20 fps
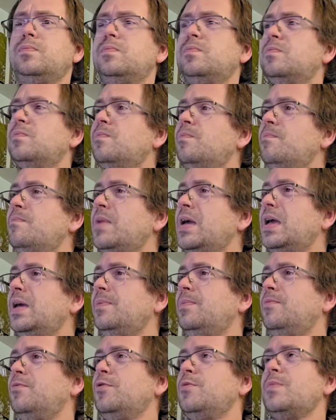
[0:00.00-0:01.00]

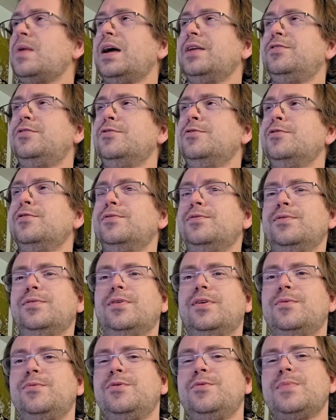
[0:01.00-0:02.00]
We might
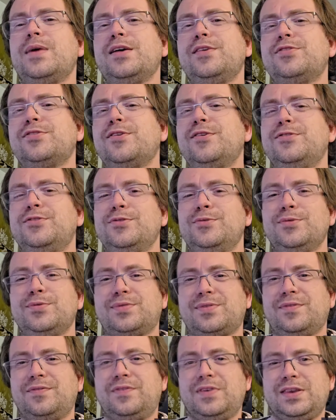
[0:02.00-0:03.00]
start doing
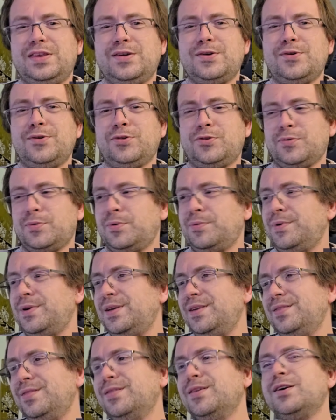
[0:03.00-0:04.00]
some videos where
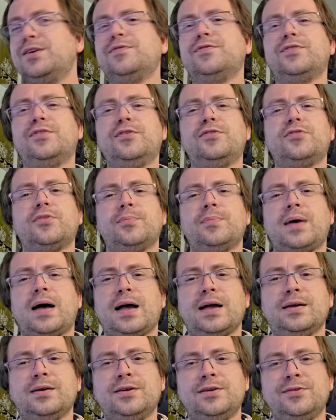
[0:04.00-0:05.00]
we look for some
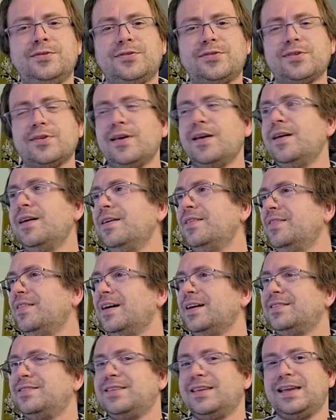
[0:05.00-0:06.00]
miners
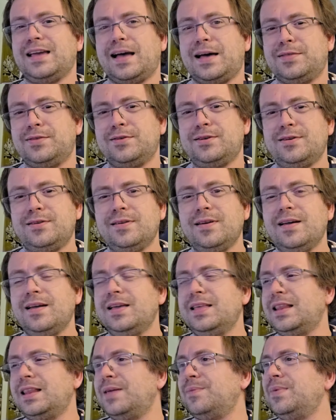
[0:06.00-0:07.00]
like together,
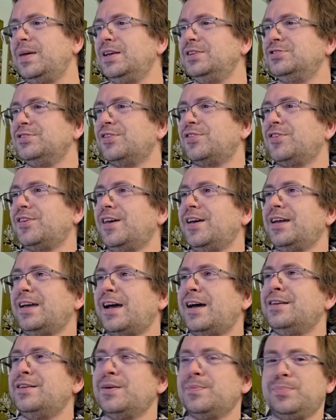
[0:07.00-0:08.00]
and I may just like
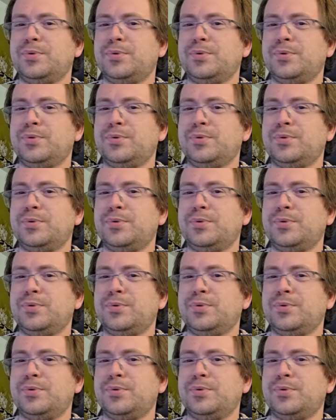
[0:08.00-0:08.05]
end up